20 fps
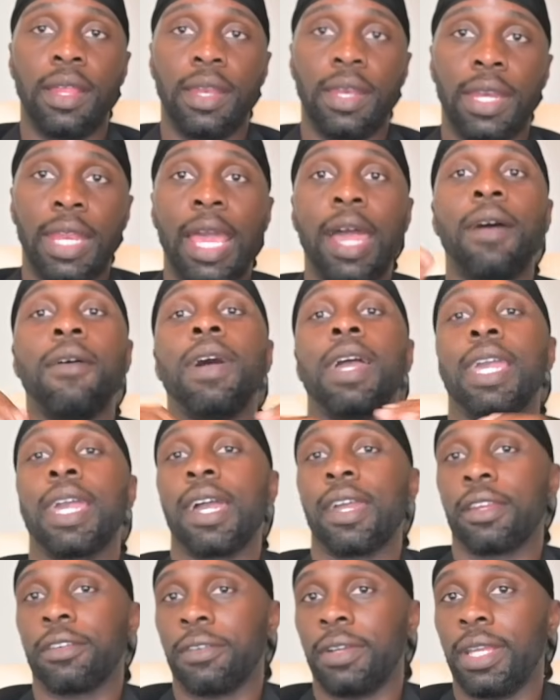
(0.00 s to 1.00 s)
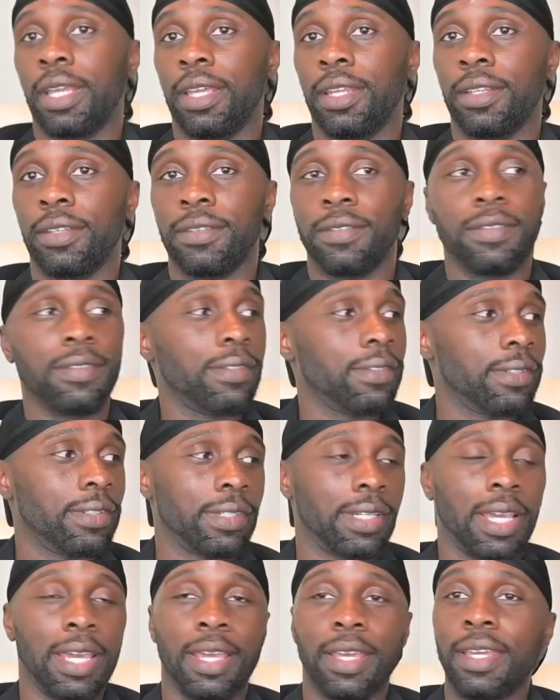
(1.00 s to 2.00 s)
Now I got creative.
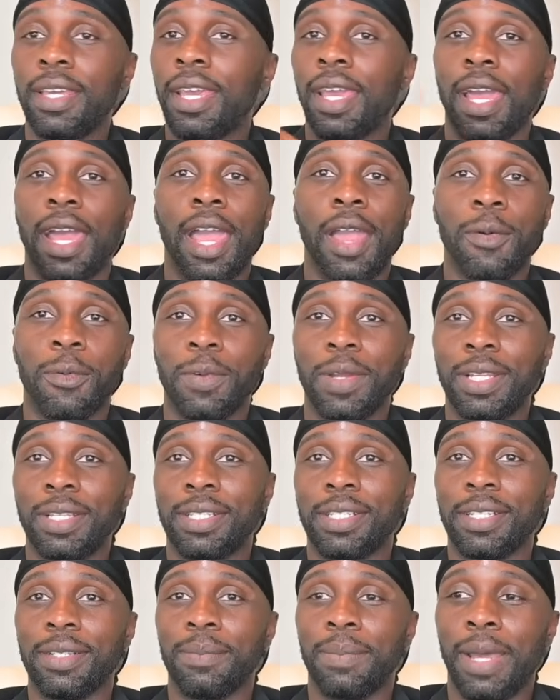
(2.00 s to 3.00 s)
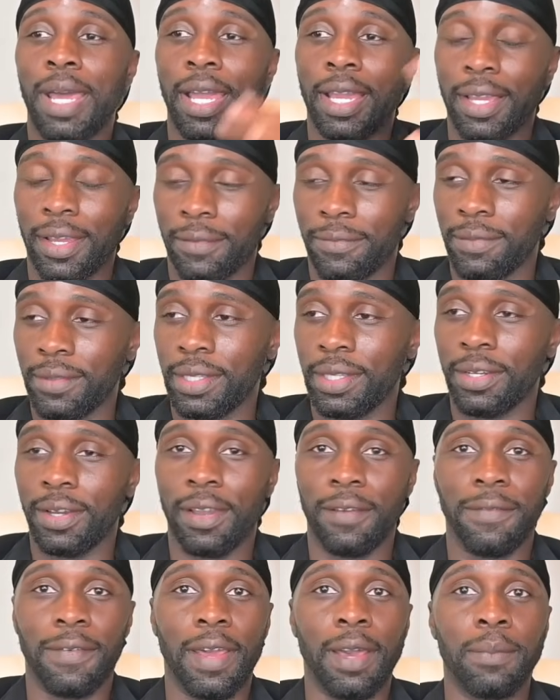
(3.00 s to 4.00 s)
Okay. I went into the back.
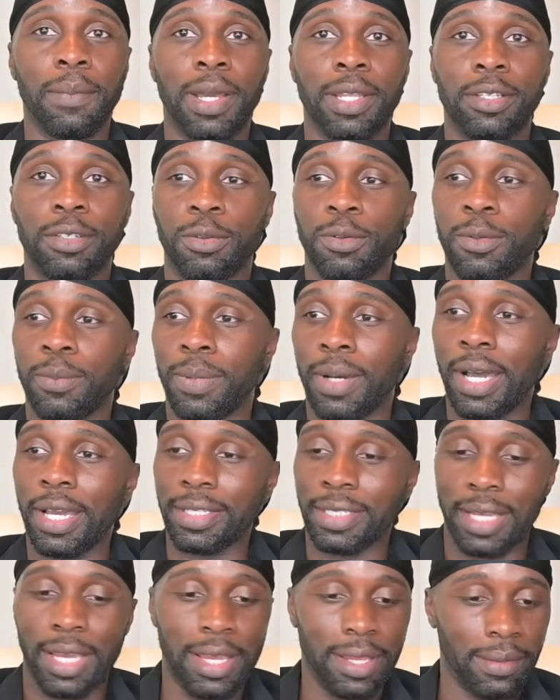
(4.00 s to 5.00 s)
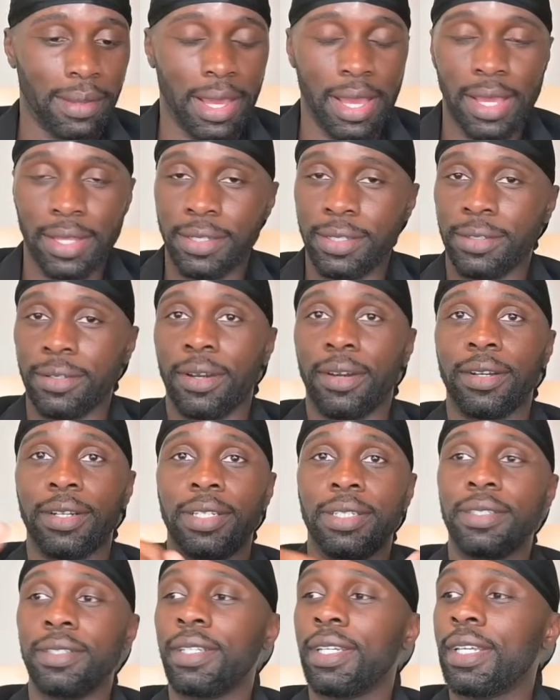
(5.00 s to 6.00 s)
I found my toolbox. I
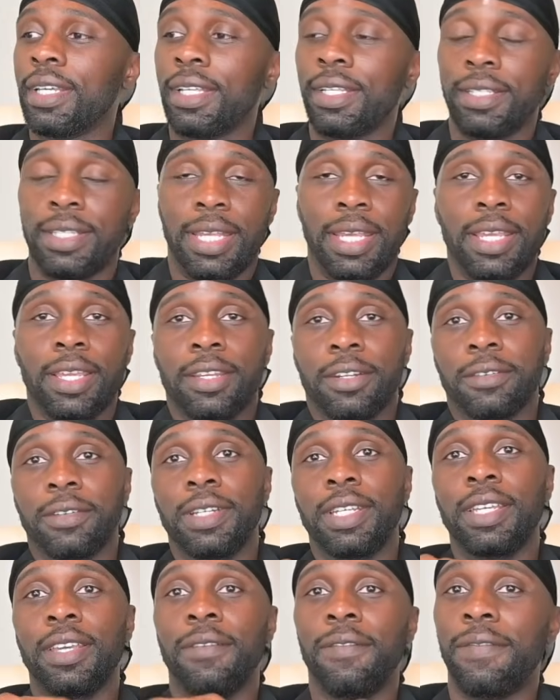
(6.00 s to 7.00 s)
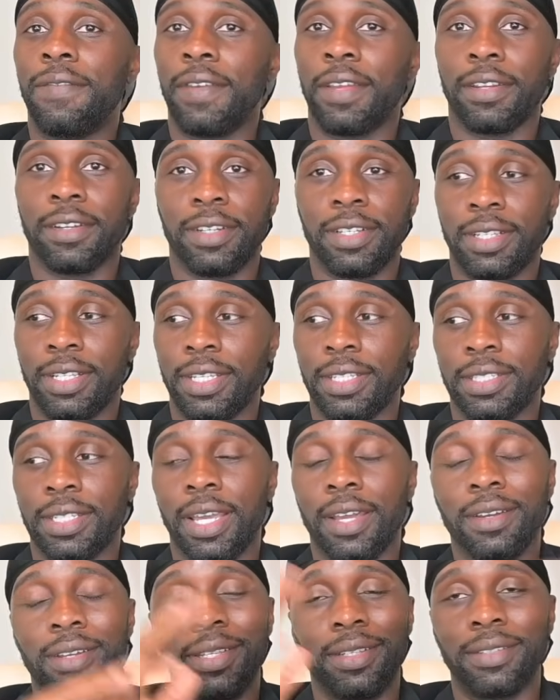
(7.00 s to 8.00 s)
started tinkering and figuring things
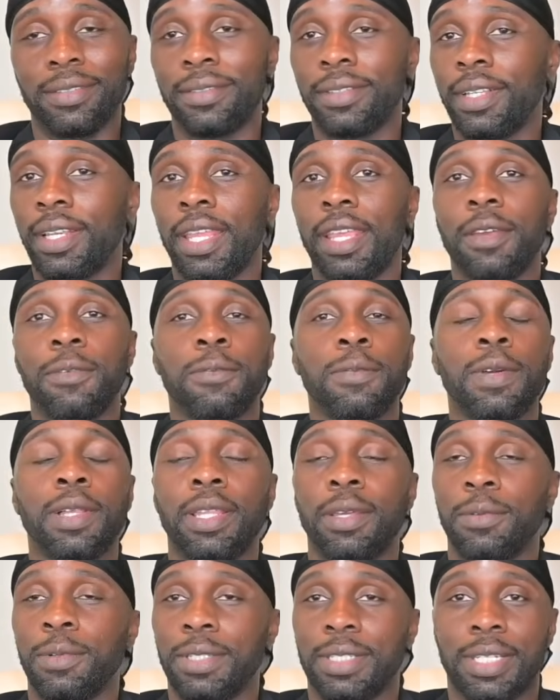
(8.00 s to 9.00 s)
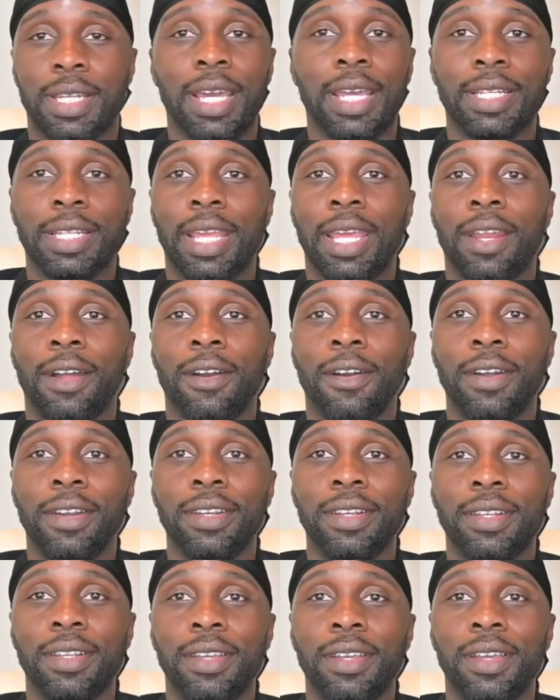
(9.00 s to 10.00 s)
out. And it really was not that hard.
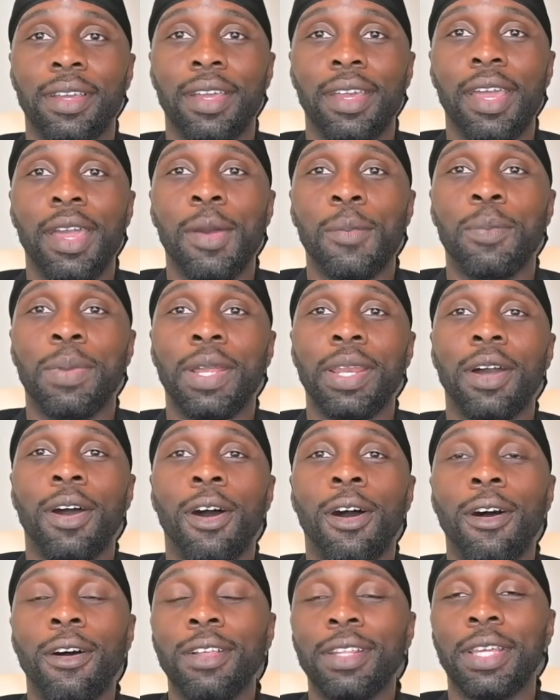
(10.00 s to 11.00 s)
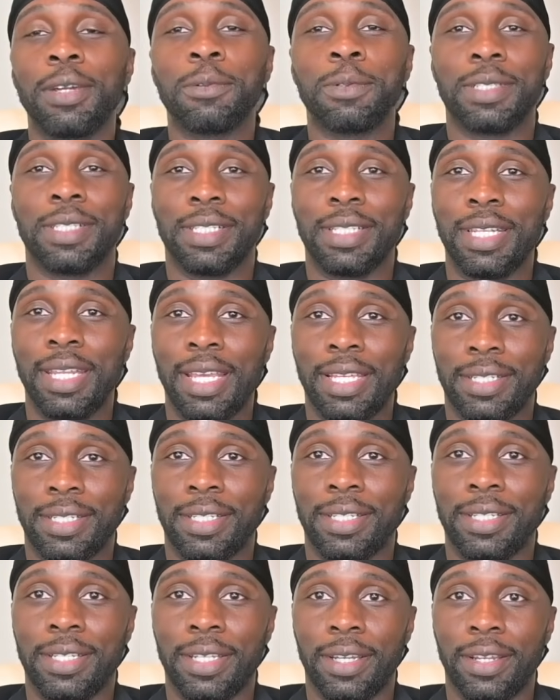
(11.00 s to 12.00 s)
But all that was
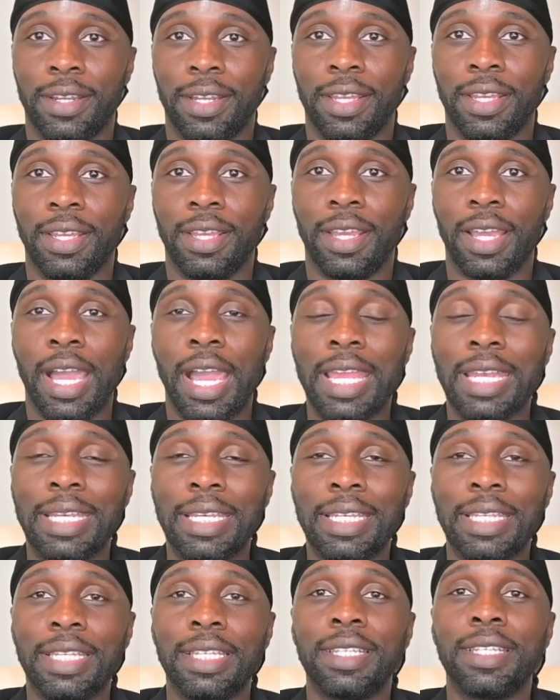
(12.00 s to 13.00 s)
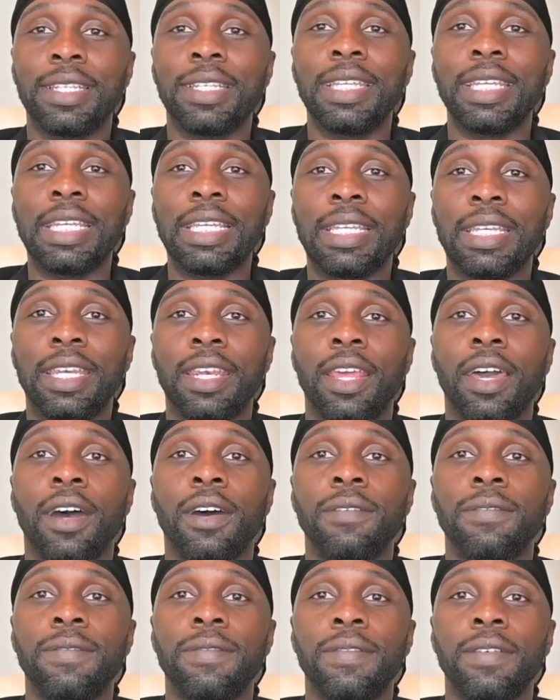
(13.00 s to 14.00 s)
necessary, I needed
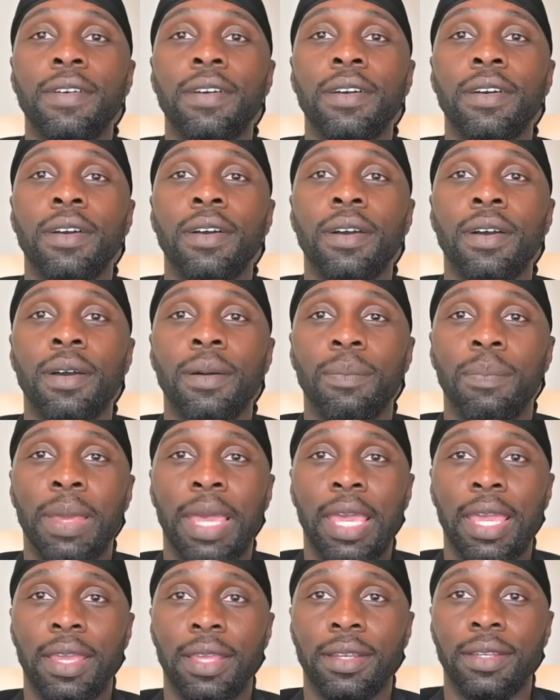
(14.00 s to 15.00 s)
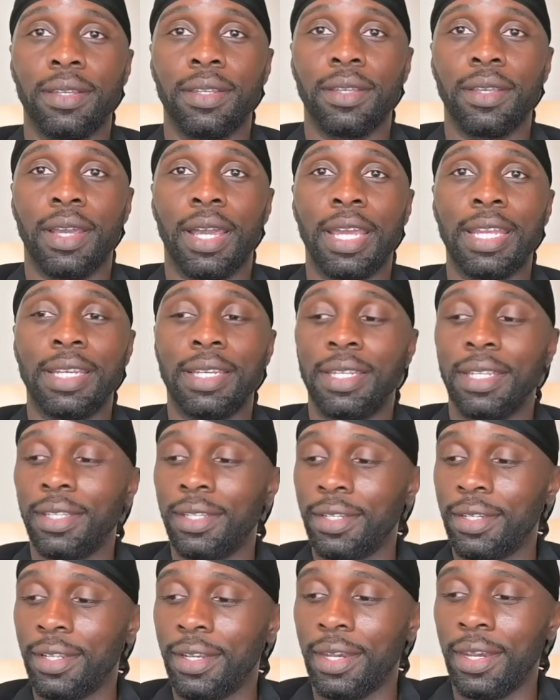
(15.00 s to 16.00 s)
enough pain. I
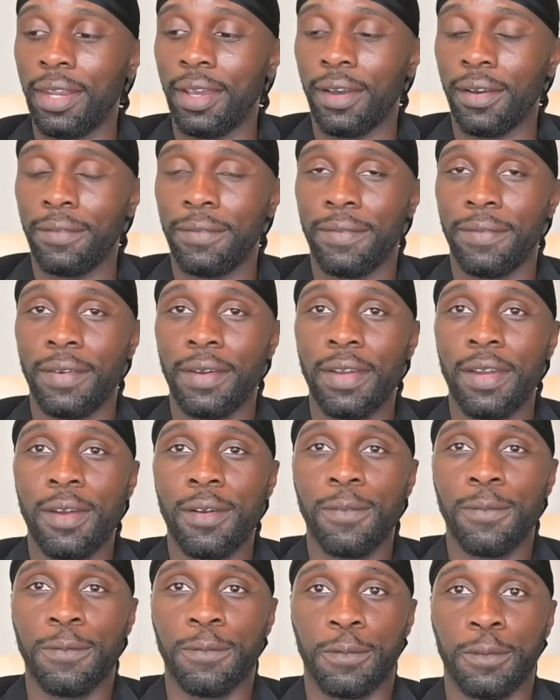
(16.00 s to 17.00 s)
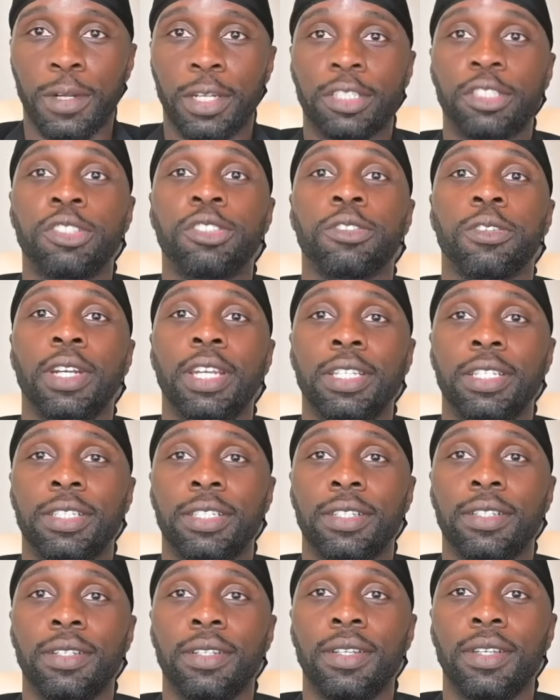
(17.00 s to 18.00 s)
needed enough
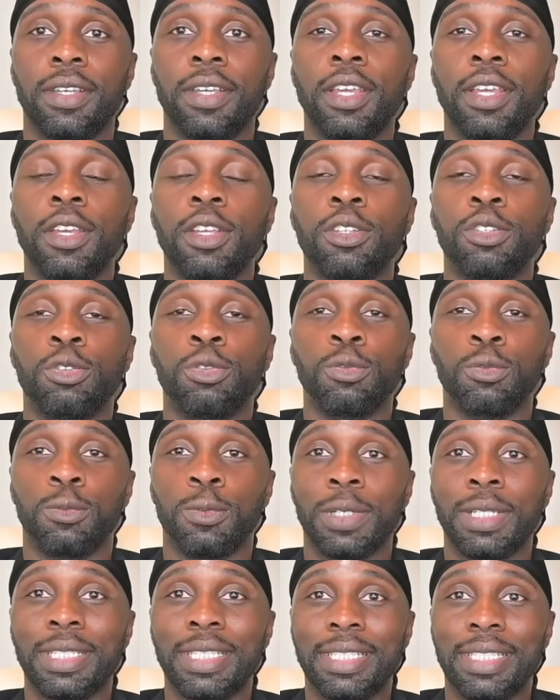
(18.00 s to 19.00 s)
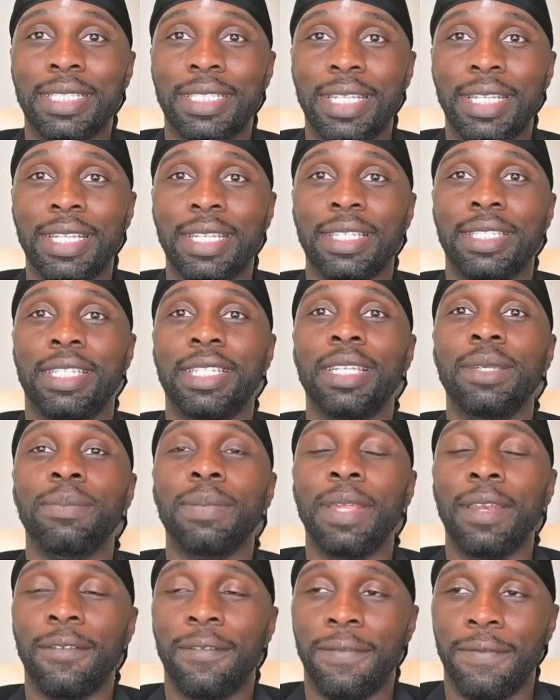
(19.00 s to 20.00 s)
frustration to really dig deep
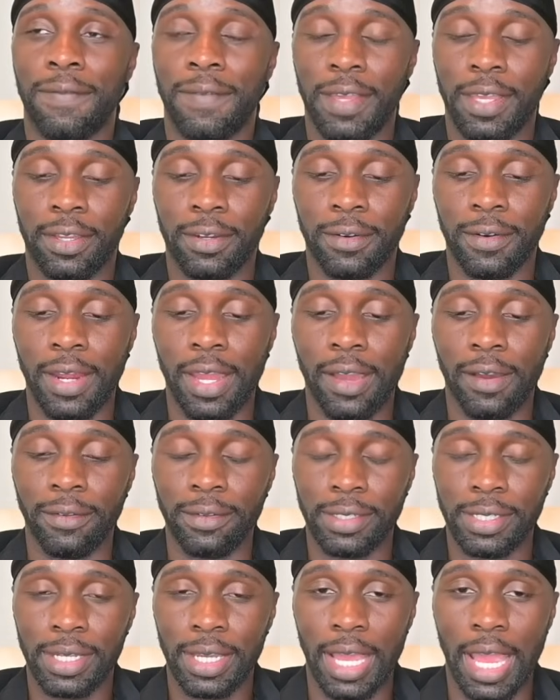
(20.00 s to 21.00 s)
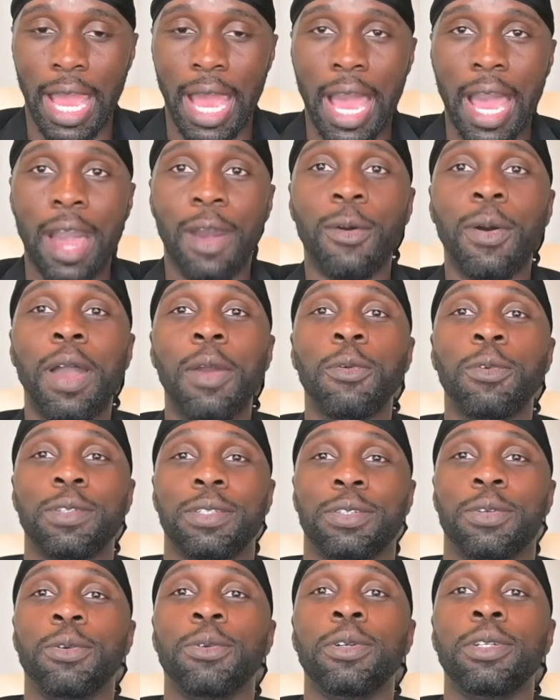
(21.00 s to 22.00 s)
and figure out how I
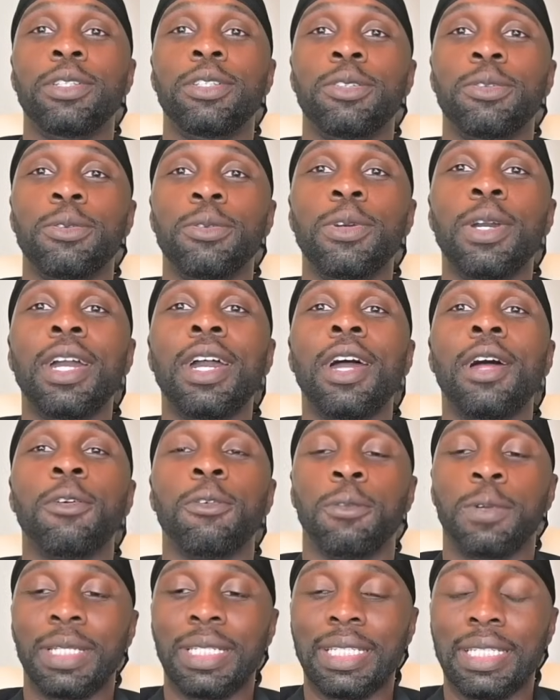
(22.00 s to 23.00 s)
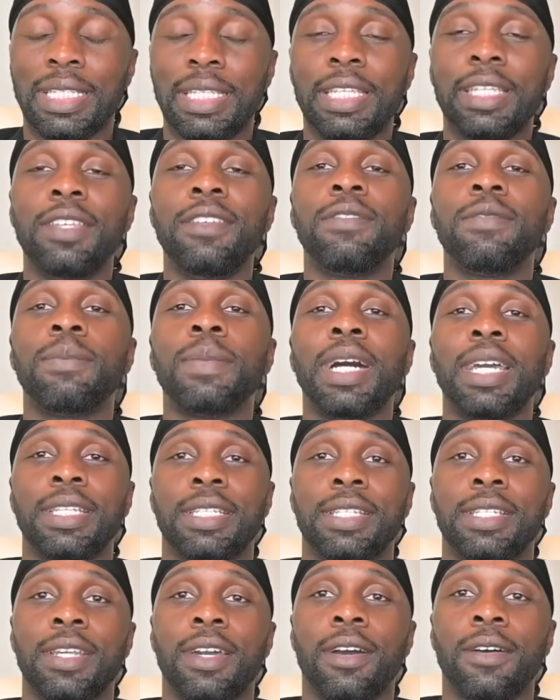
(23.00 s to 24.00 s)
was going to relieve
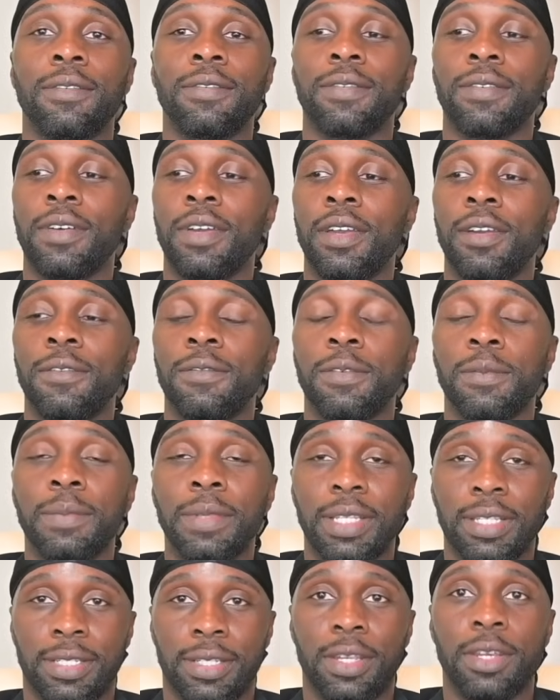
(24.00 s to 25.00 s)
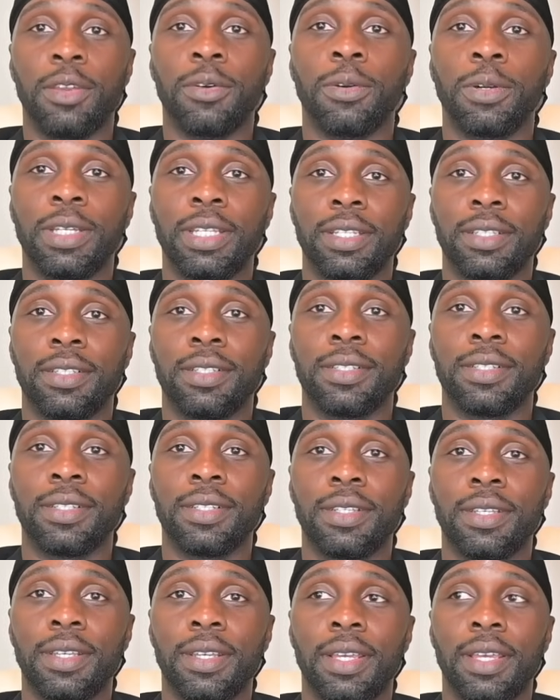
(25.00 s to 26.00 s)
myself from this annoyance.